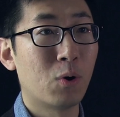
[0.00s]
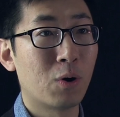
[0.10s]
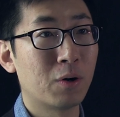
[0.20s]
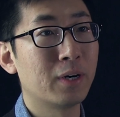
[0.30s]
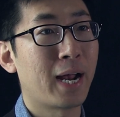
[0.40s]

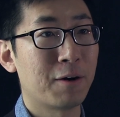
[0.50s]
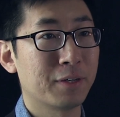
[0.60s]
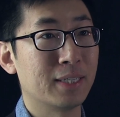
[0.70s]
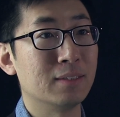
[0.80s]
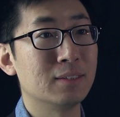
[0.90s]
more
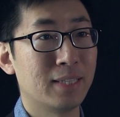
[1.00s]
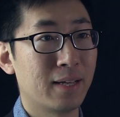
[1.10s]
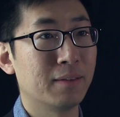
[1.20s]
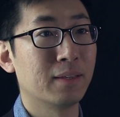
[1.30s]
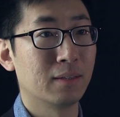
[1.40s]
hurricanes
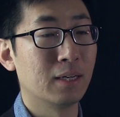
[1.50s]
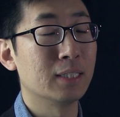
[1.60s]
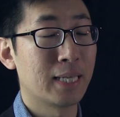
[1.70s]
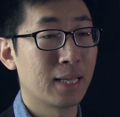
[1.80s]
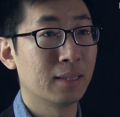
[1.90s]
than,
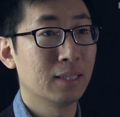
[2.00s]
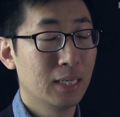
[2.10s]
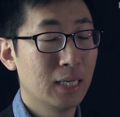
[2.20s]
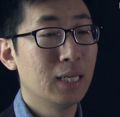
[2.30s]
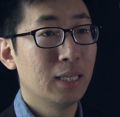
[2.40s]
than,
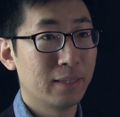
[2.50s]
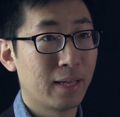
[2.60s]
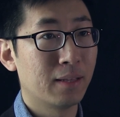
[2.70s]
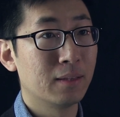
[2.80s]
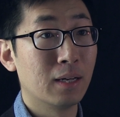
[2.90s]

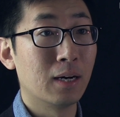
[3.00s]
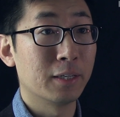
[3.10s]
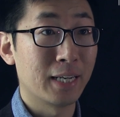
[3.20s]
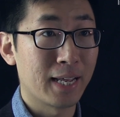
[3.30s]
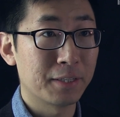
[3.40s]
than uh,
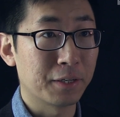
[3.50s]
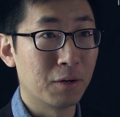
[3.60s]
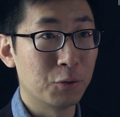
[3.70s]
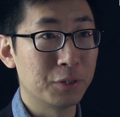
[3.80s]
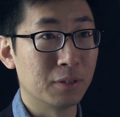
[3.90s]
Atlantic
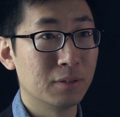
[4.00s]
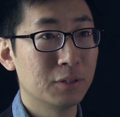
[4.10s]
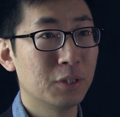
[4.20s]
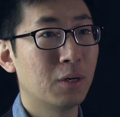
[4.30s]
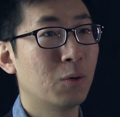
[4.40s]
Ocean.
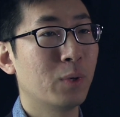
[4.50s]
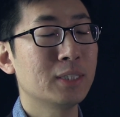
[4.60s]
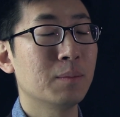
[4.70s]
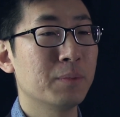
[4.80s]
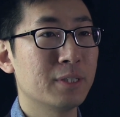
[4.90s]
So
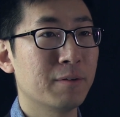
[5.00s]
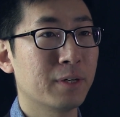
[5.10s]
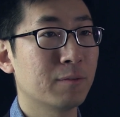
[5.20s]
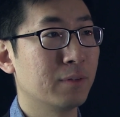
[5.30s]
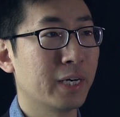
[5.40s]
Western
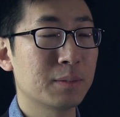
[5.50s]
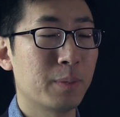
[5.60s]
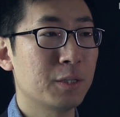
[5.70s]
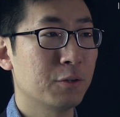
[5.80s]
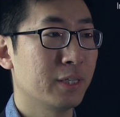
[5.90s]
Pacific,
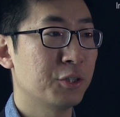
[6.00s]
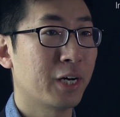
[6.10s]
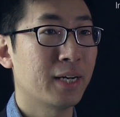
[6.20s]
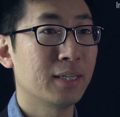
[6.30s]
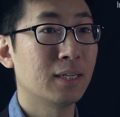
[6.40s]
especially
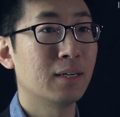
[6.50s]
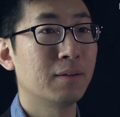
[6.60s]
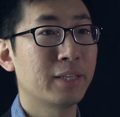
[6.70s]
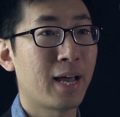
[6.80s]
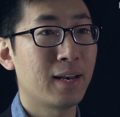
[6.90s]

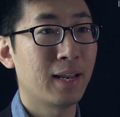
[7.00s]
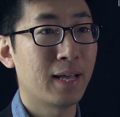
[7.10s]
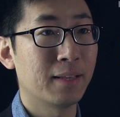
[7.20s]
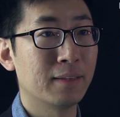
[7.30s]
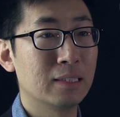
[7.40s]
China,
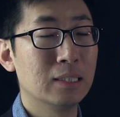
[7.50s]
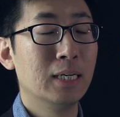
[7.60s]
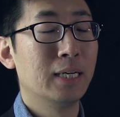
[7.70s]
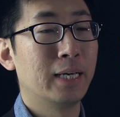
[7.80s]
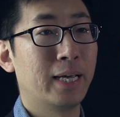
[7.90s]
Thailand,
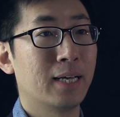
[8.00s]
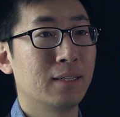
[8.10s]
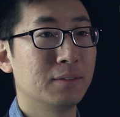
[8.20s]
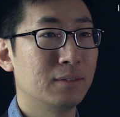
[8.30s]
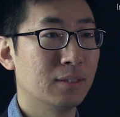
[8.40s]

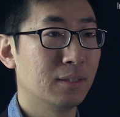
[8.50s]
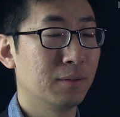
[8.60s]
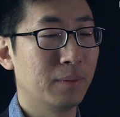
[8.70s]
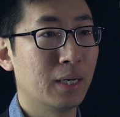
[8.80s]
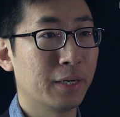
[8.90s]
and
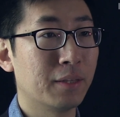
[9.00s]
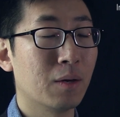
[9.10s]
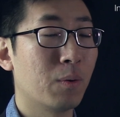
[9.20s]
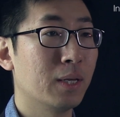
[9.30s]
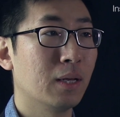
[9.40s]
uh, uh, in,
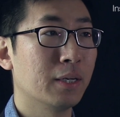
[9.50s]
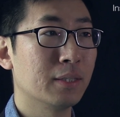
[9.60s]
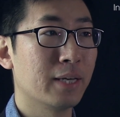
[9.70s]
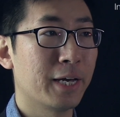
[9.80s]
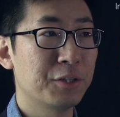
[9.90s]
the, uh,
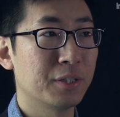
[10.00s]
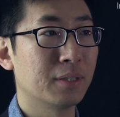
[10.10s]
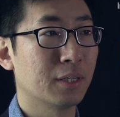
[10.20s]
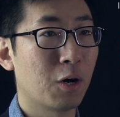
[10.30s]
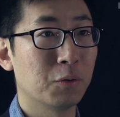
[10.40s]
in the
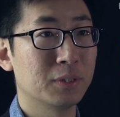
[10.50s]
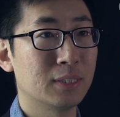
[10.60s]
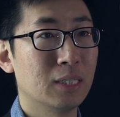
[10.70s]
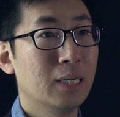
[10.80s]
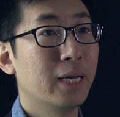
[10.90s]
Asian
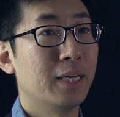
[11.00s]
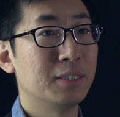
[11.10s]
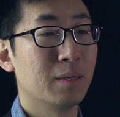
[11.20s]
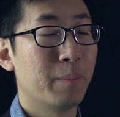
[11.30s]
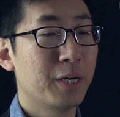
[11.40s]
coast,
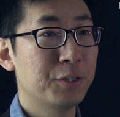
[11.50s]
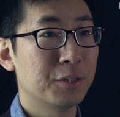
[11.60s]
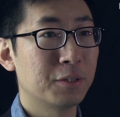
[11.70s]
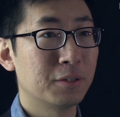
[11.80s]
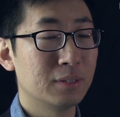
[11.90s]
it's the
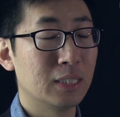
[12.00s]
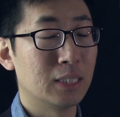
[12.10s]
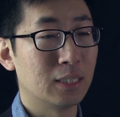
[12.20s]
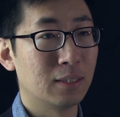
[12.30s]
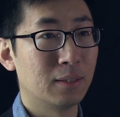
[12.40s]
major,
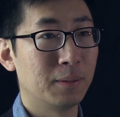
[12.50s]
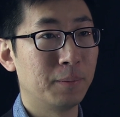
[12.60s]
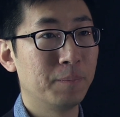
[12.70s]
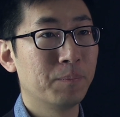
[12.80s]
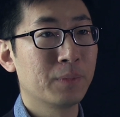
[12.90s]

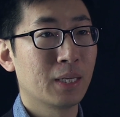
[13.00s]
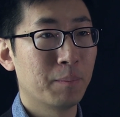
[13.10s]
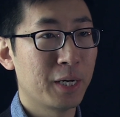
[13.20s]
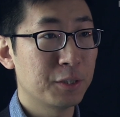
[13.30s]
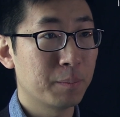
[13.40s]
uh,
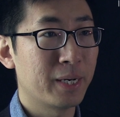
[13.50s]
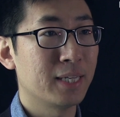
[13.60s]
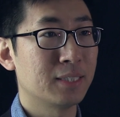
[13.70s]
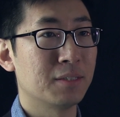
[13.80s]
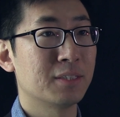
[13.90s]
major
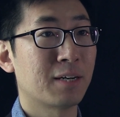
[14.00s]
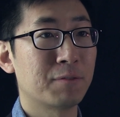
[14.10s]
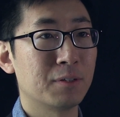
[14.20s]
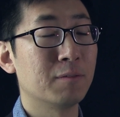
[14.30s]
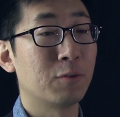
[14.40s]
places
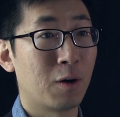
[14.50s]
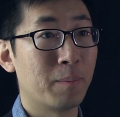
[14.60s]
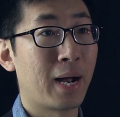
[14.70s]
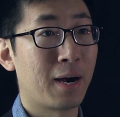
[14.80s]
suffered from